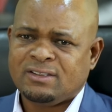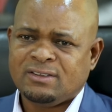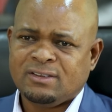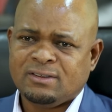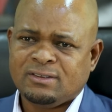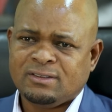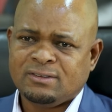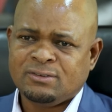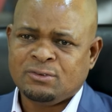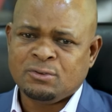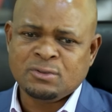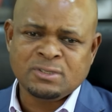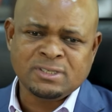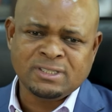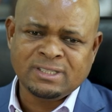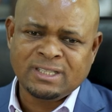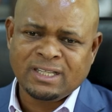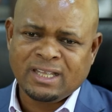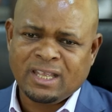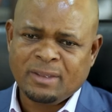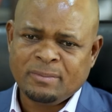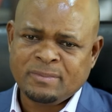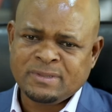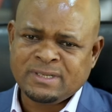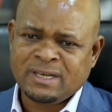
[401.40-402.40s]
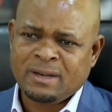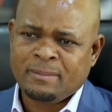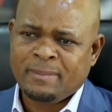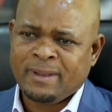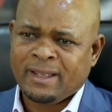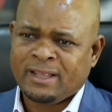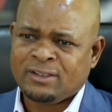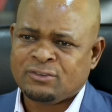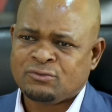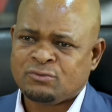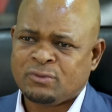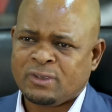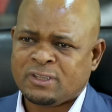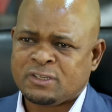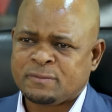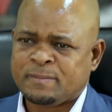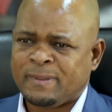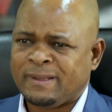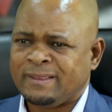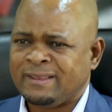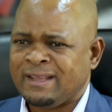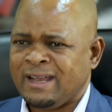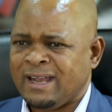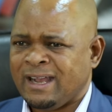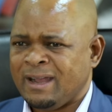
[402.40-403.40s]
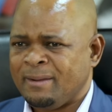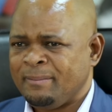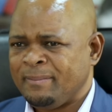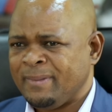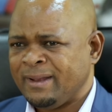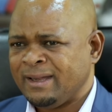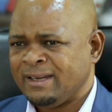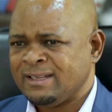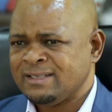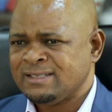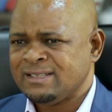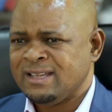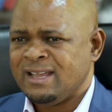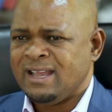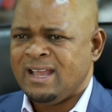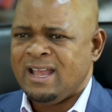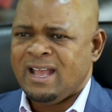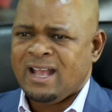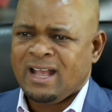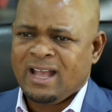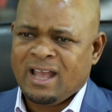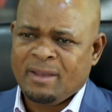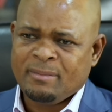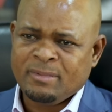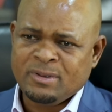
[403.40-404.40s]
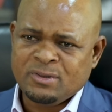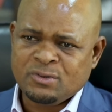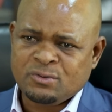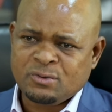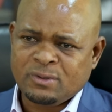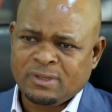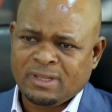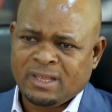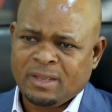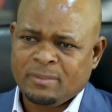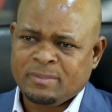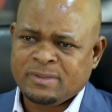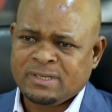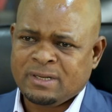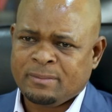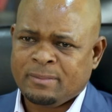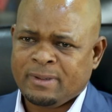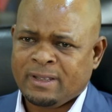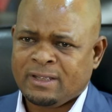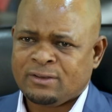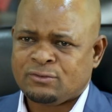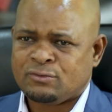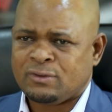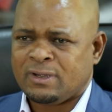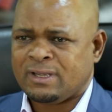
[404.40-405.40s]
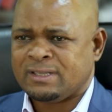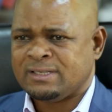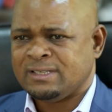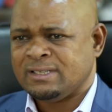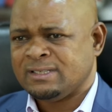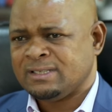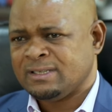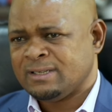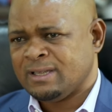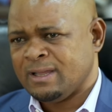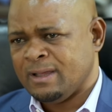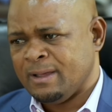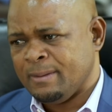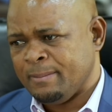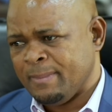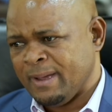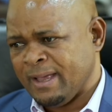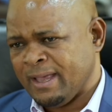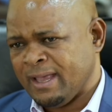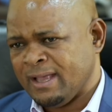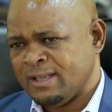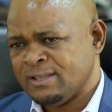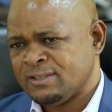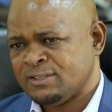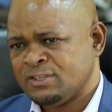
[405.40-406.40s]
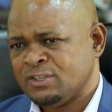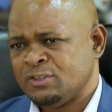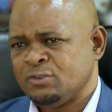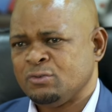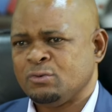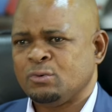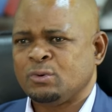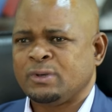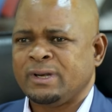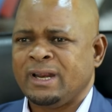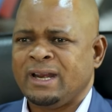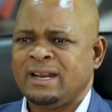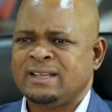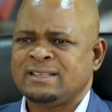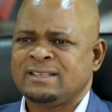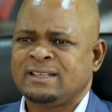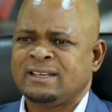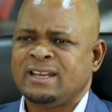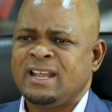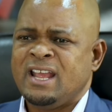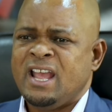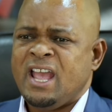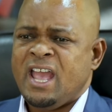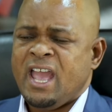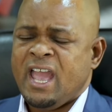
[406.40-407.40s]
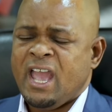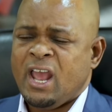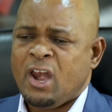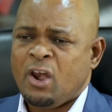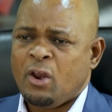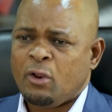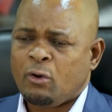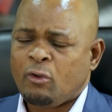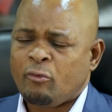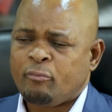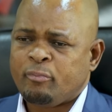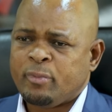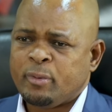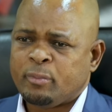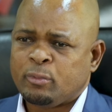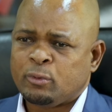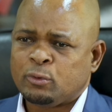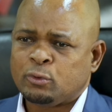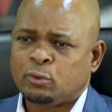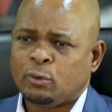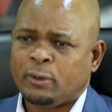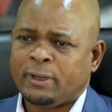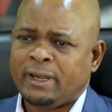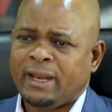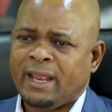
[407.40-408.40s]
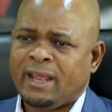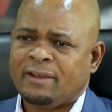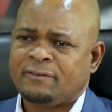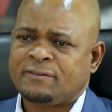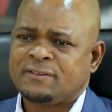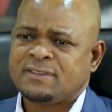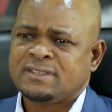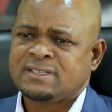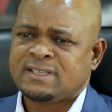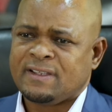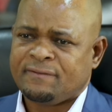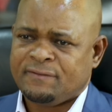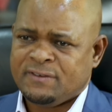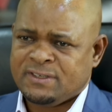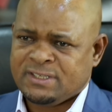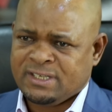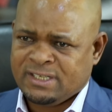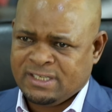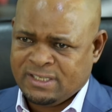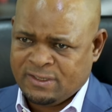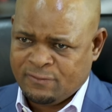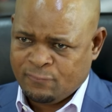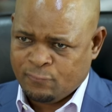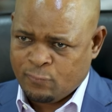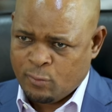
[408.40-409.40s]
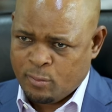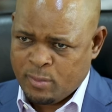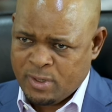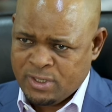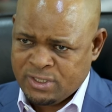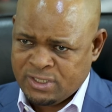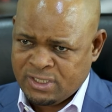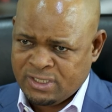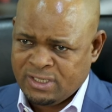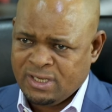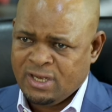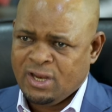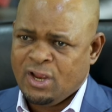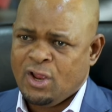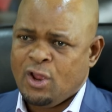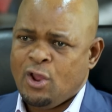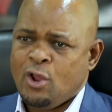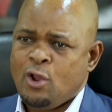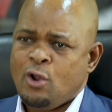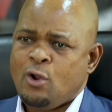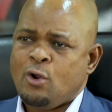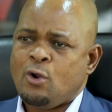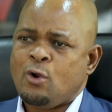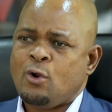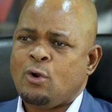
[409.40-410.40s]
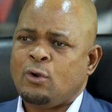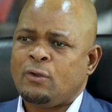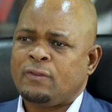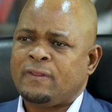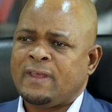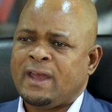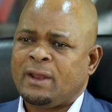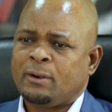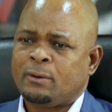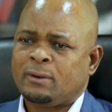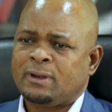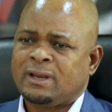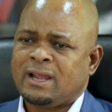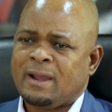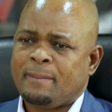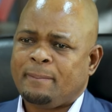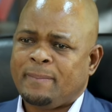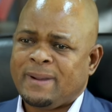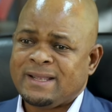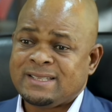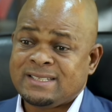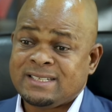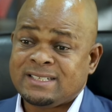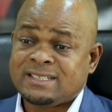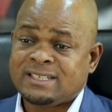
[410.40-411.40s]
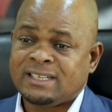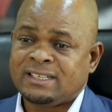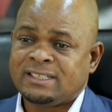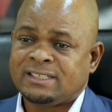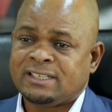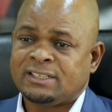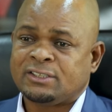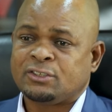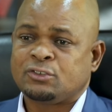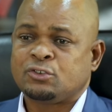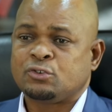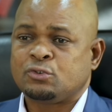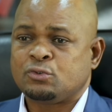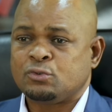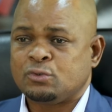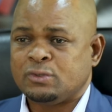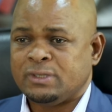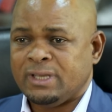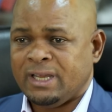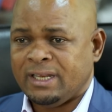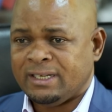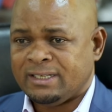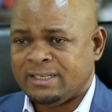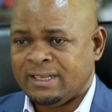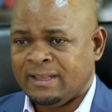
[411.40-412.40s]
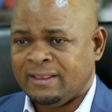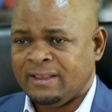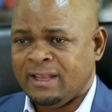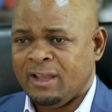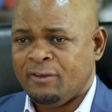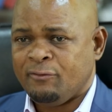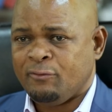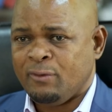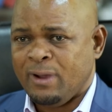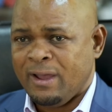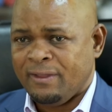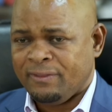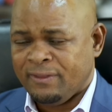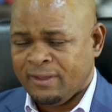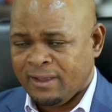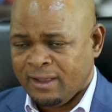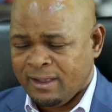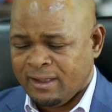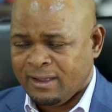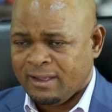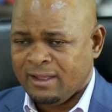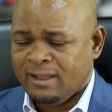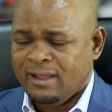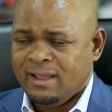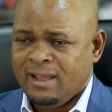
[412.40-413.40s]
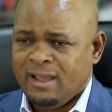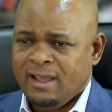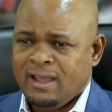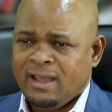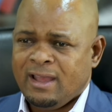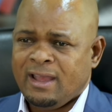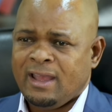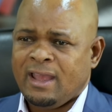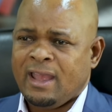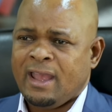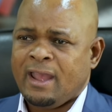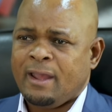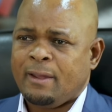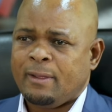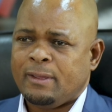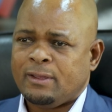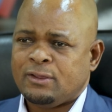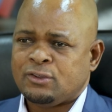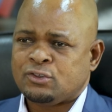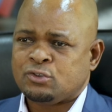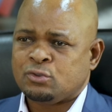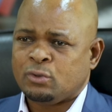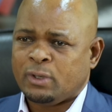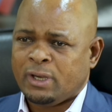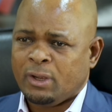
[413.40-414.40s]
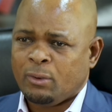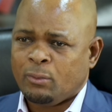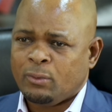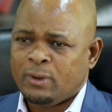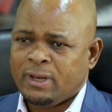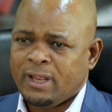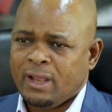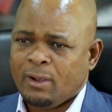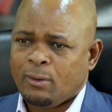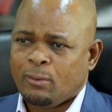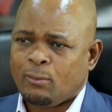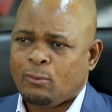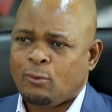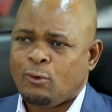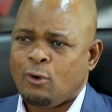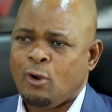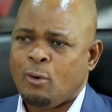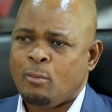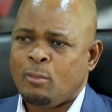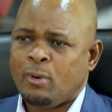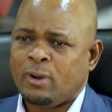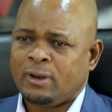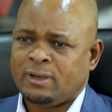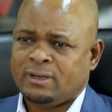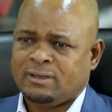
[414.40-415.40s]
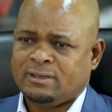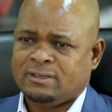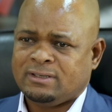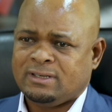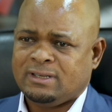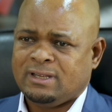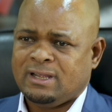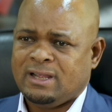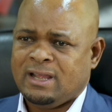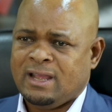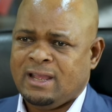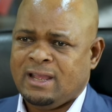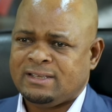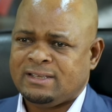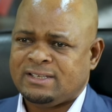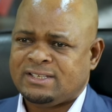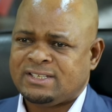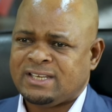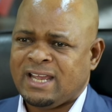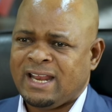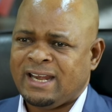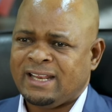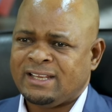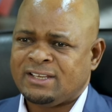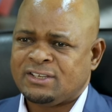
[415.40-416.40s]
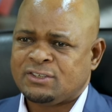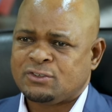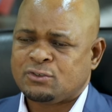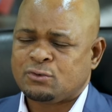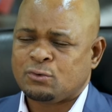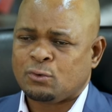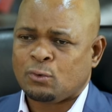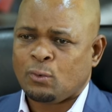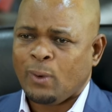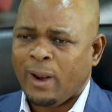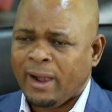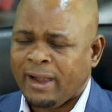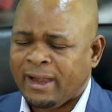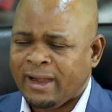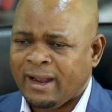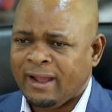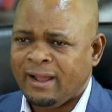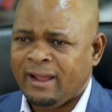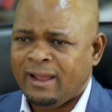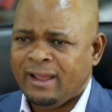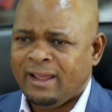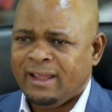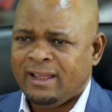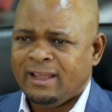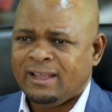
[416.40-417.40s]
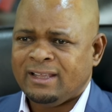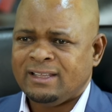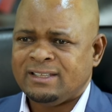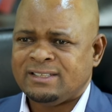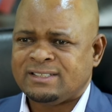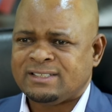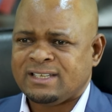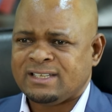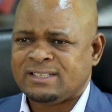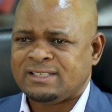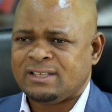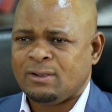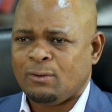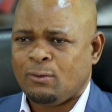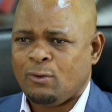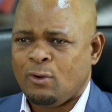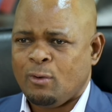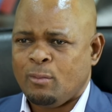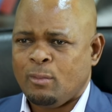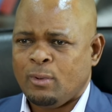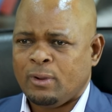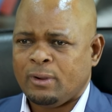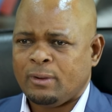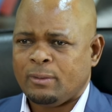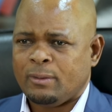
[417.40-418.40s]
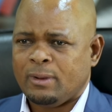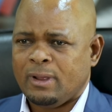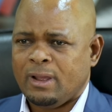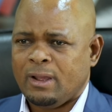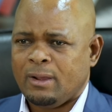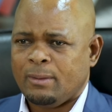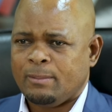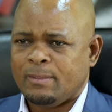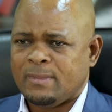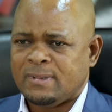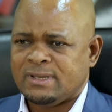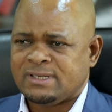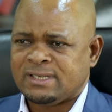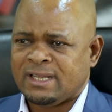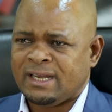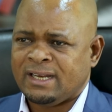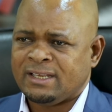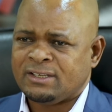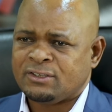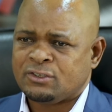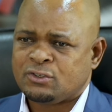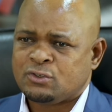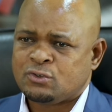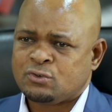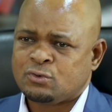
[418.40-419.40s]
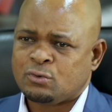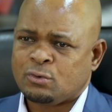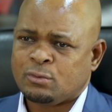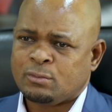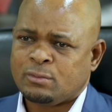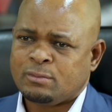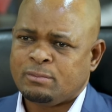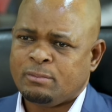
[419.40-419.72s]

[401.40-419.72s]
using the capital markets to expand their companies, coming to the capital market to access markets. You realize that a lot of people don't have sufficient information, or they're not capacitated to do that. And therefore, I think it's not only a common challenge to Rwanda, it's just a common challenge to